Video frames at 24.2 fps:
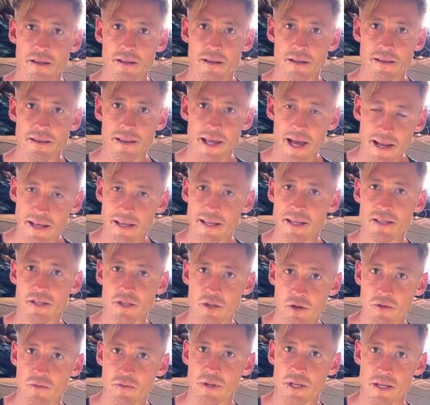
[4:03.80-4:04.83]
that is
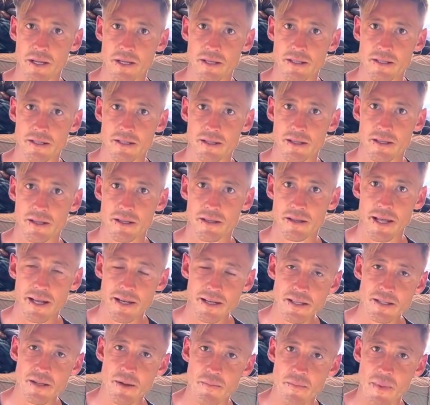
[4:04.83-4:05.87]
who he is. That
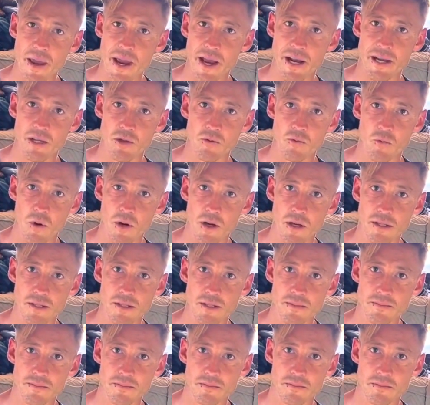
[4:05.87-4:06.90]
is the man he was.